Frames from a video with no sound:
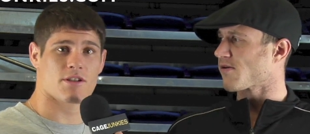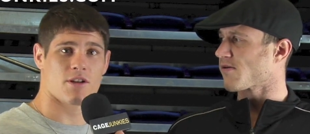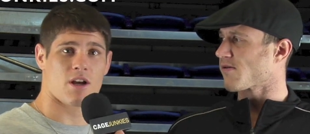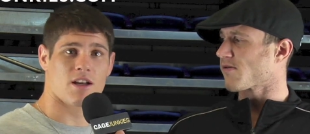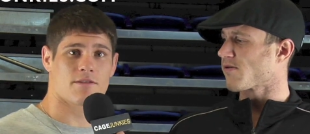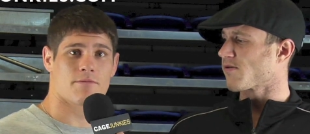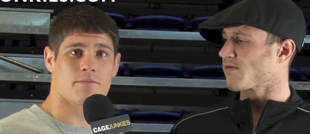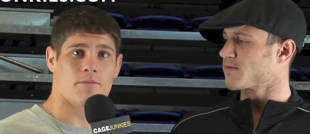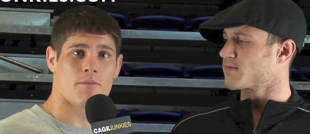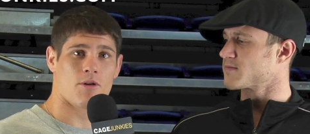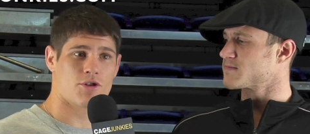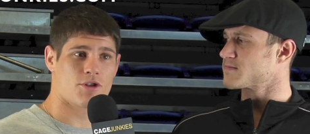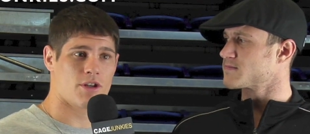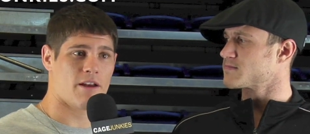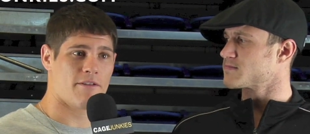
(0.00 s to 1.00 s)
Speaker 1: is awesome
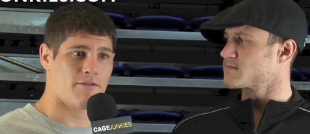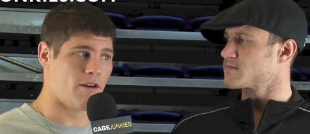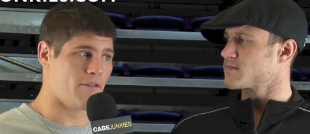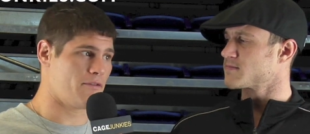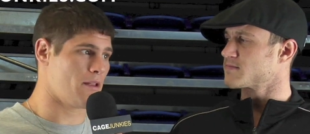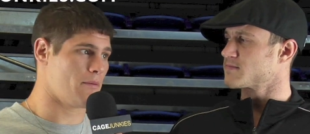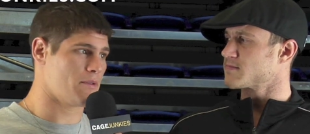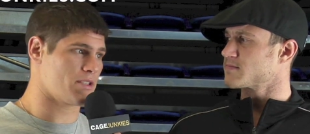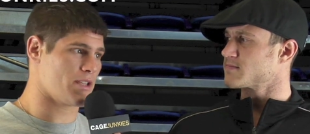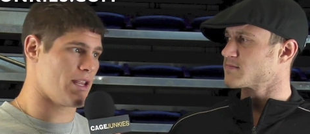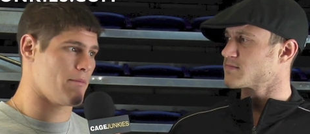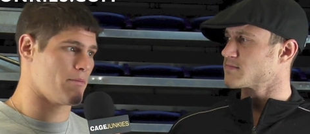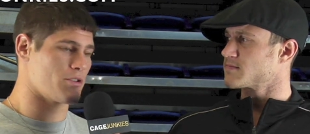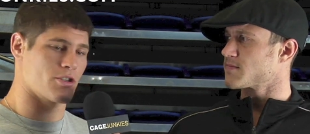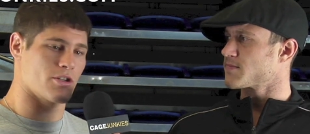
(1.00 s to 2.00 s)
promotion. I fought for them as an
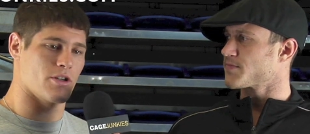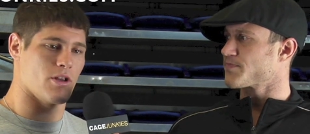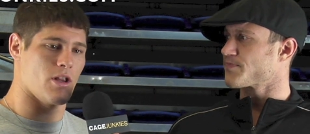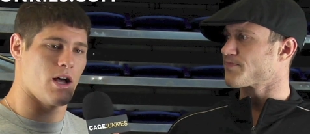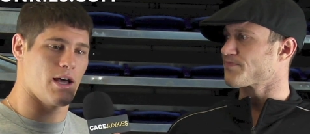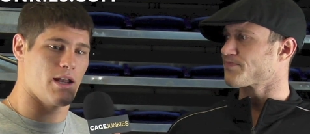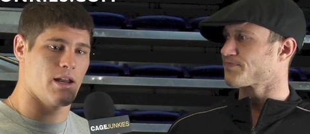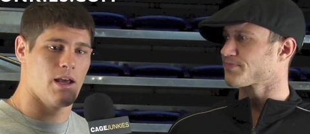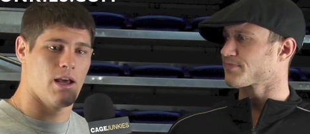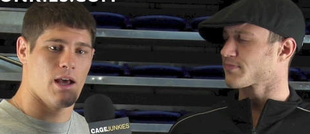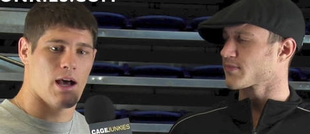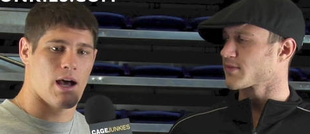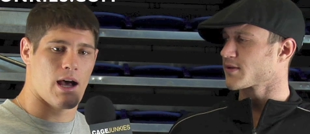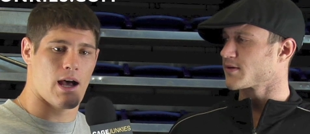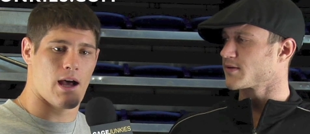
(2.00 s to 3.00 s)
amateur a lot.
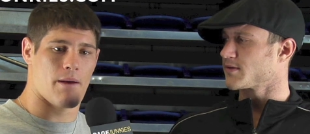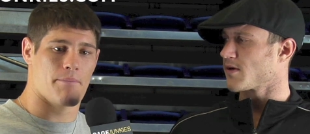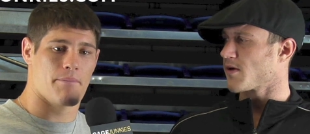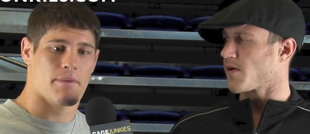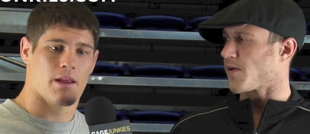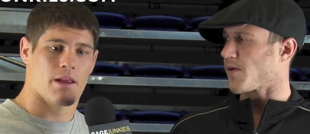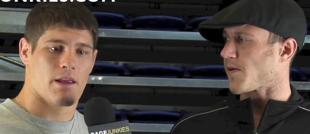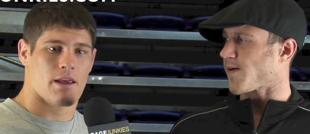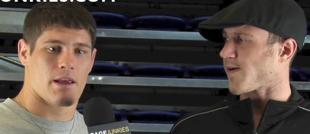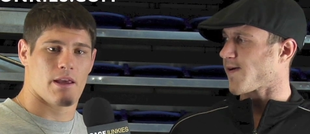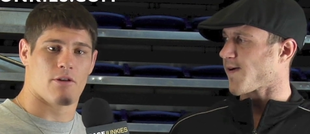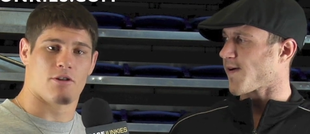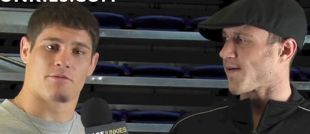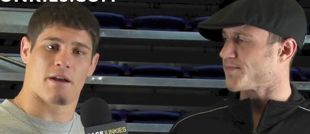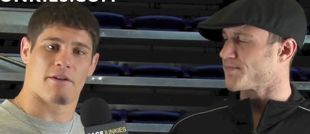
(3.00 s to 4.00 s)
Um,
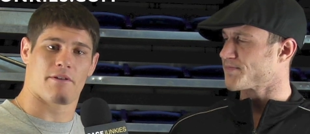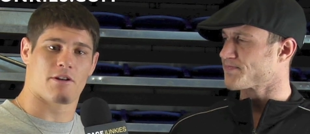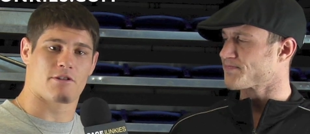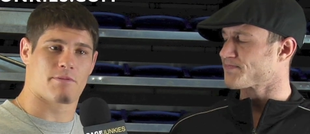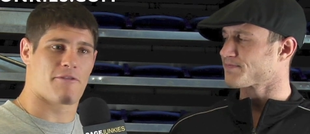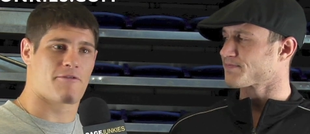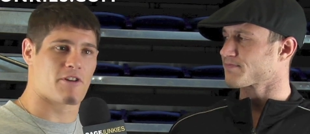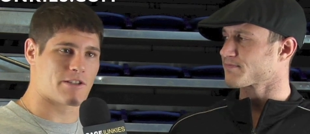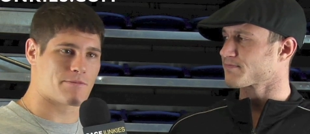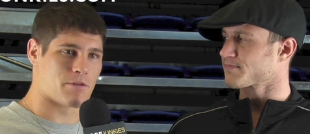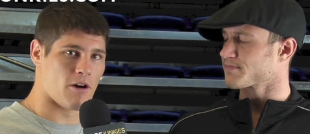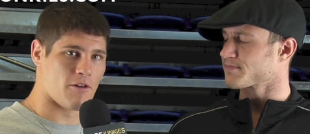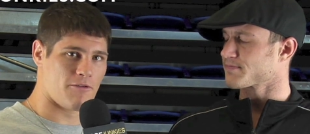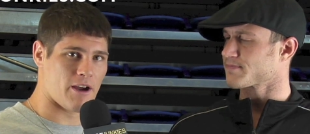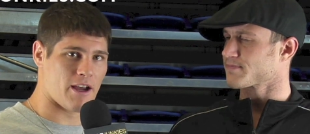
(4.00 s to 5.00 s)
it was, my, it was my first
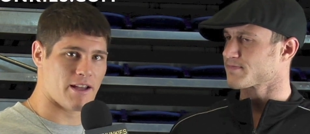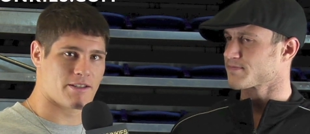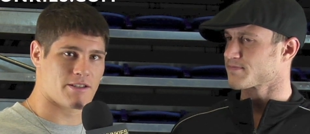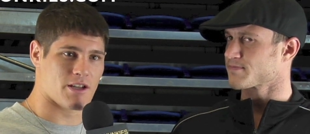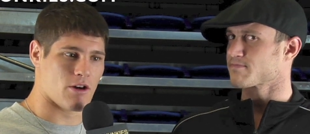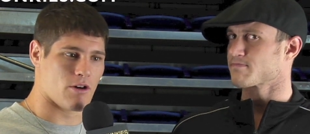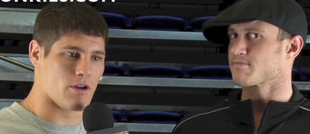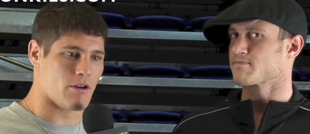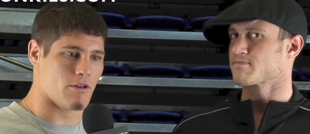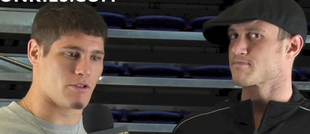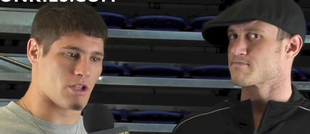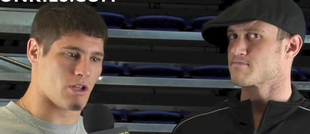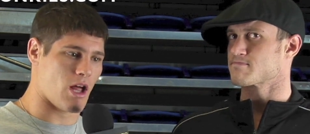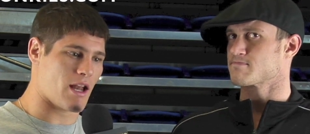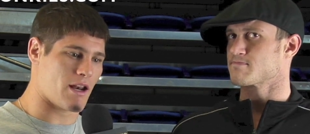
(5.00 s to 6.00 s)
pro fight, so it was
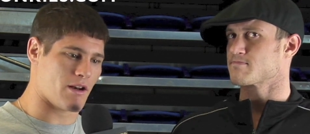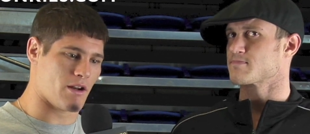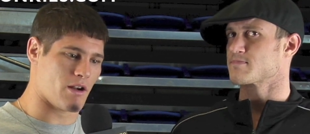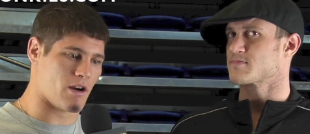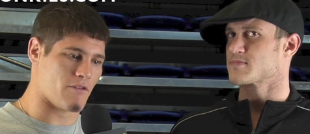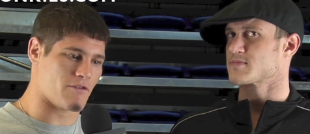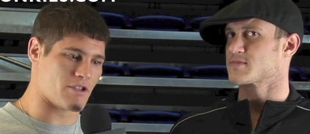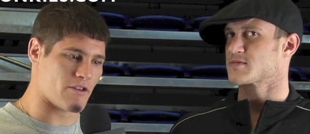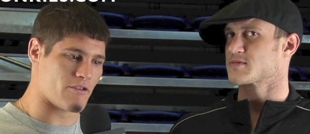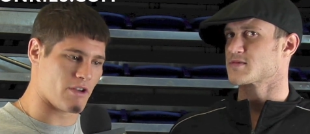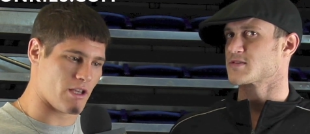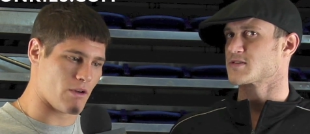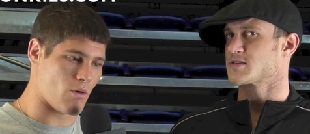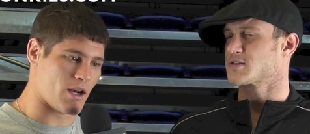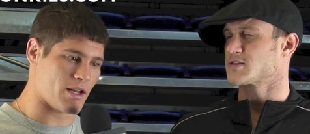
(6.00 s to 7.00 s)
a lot of nerves. I
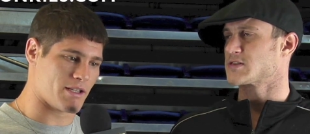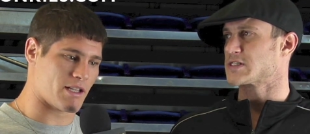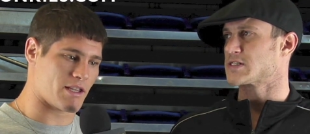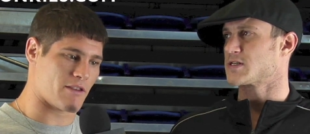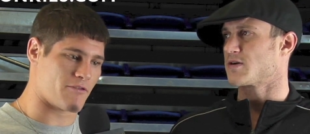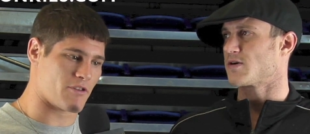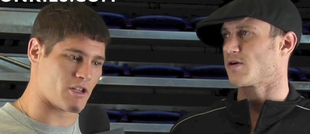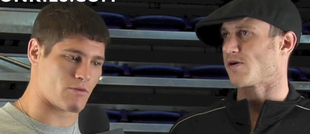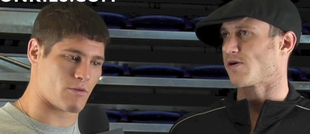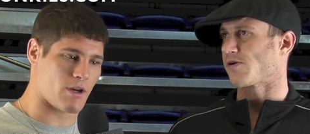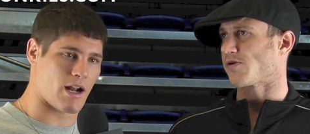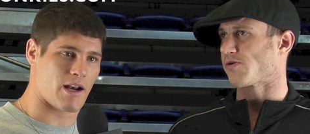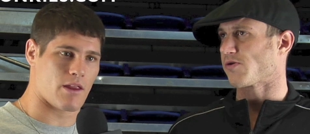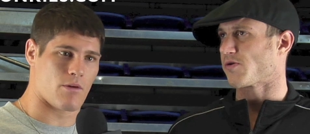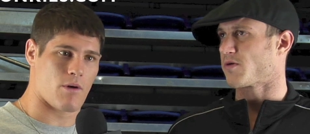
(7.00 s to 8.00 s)
really wanted to get the first one
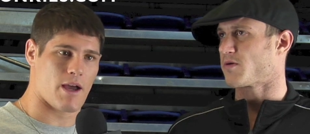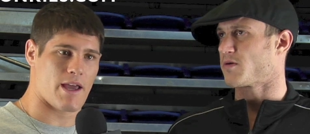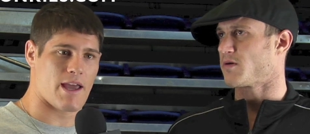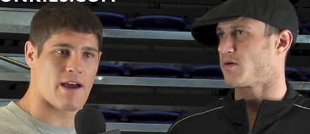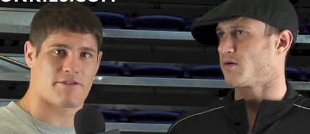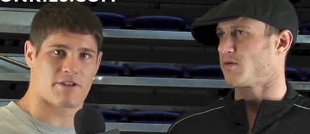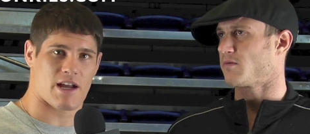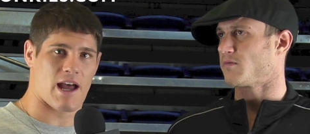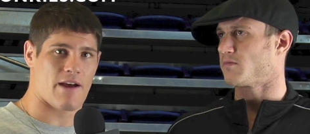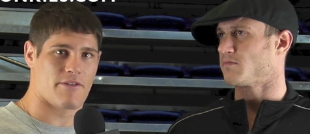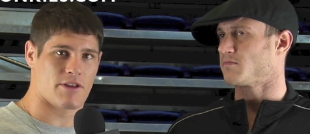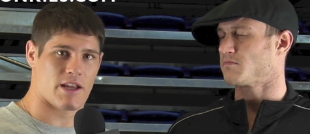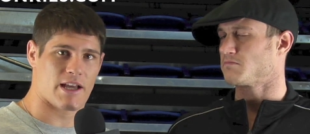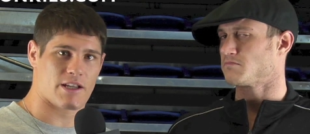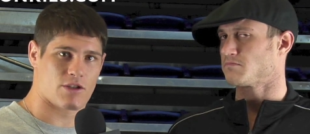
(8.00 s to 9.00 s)
out of the way after having
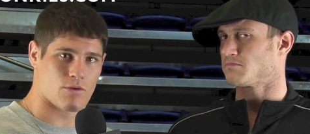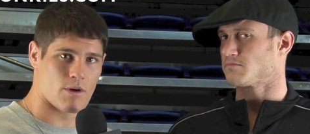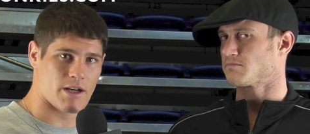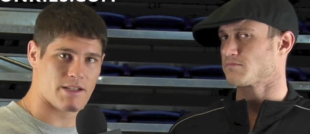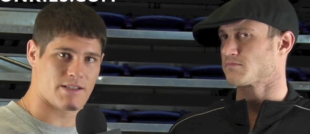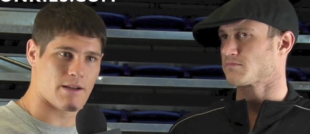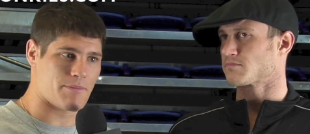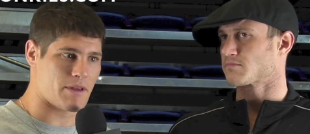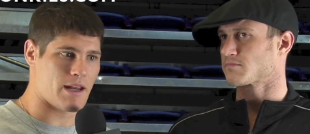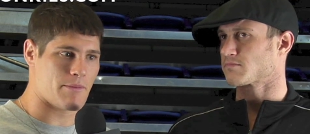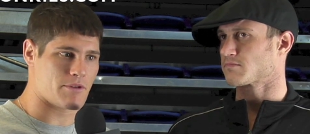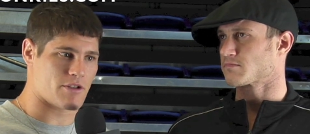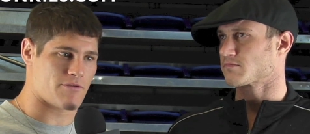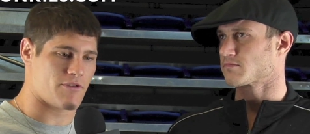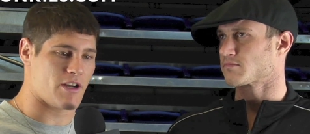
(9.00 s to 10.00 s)
like 20 something
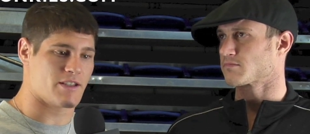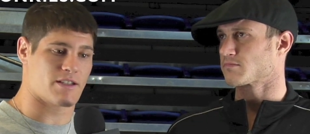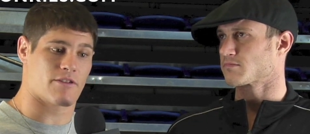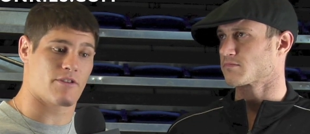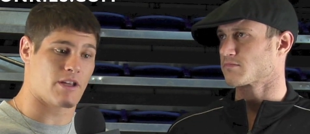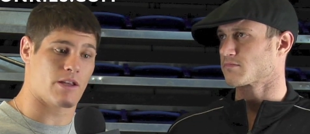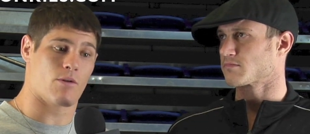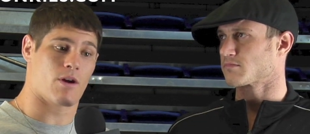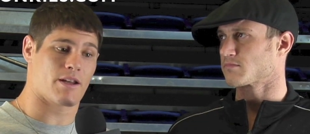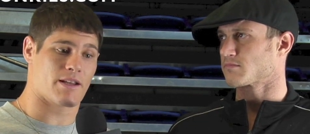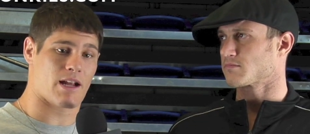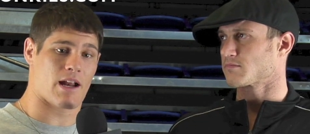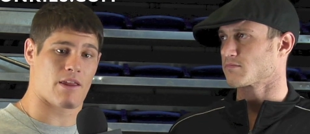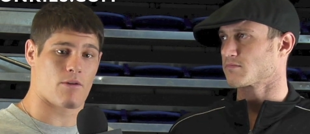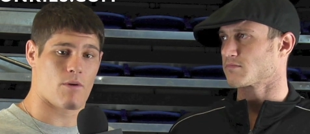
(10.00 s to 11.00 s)
amateur fights. I really wanted to
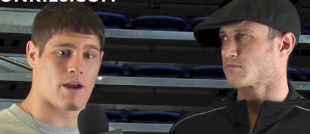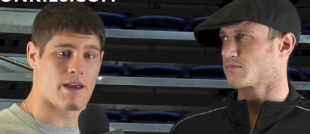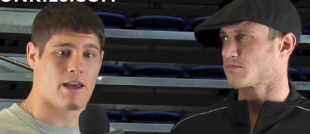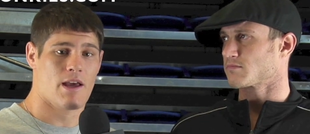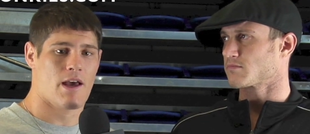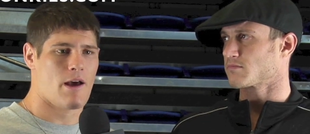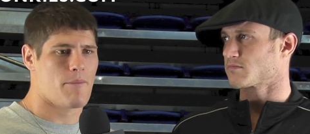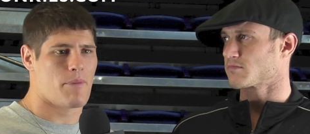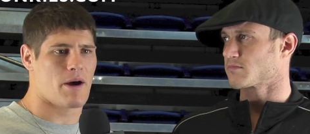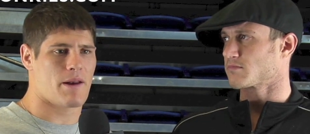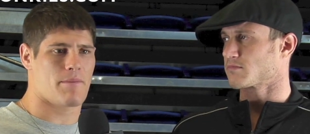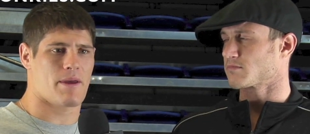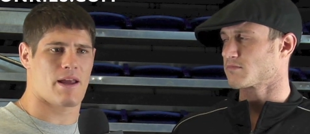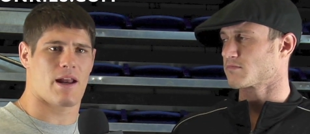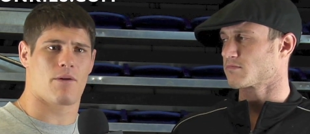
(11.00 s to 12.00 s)
get out of the way.
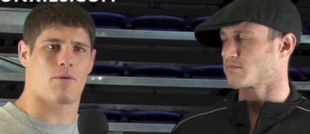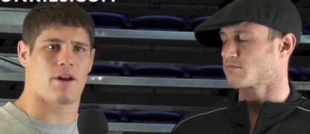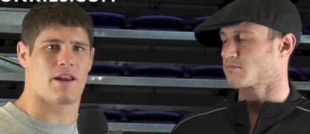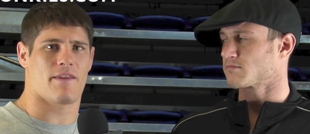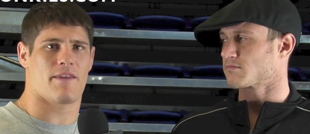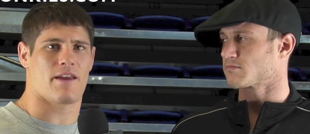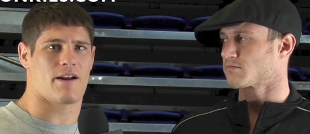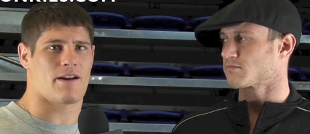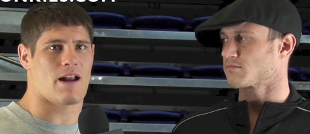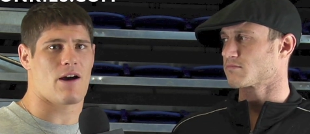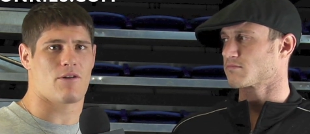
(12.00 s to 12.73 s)
But man, I went in there and I